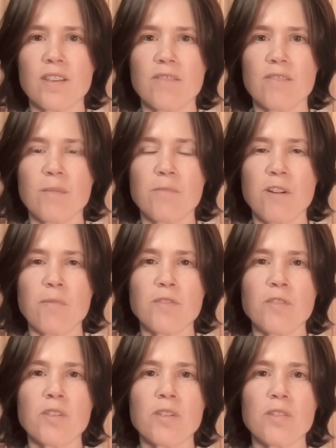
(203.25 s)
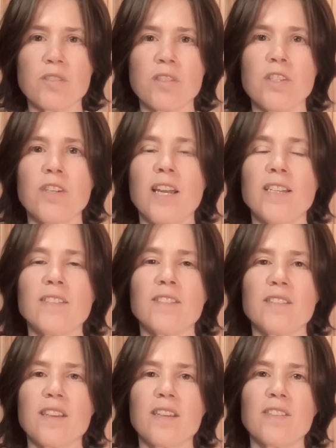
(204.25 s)
from pharmaceuticals in the United
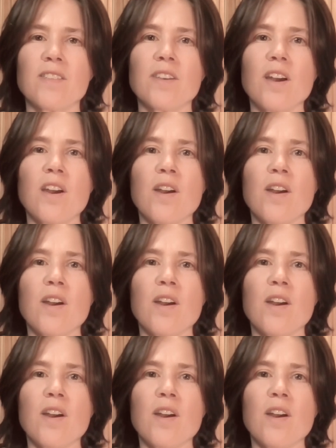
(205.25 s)
States,